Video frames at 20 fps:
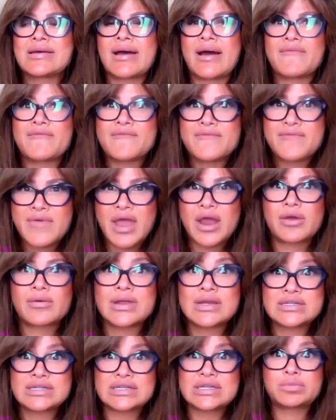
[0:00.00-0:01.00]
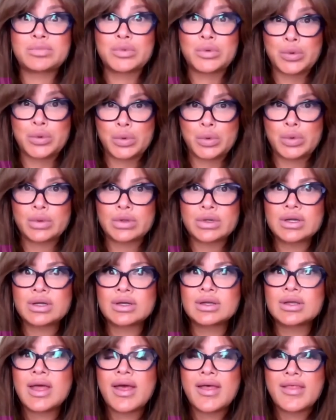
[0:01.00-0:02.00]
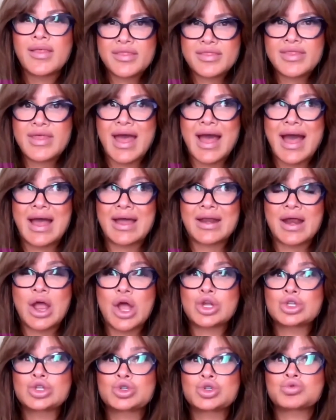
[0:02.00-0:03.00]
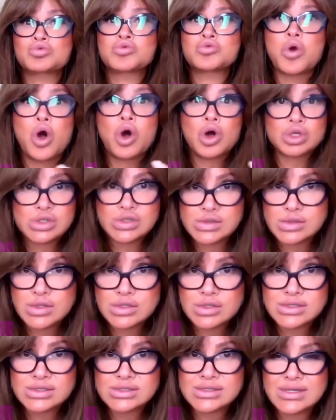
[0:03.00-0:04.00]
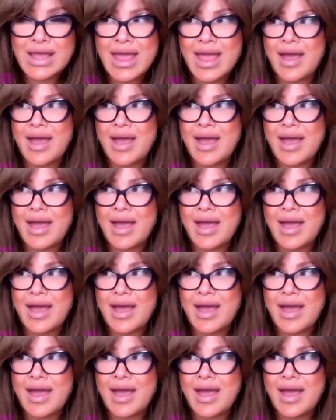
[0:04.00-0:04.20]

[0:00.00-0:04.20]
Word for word: a very deep wound that draws us,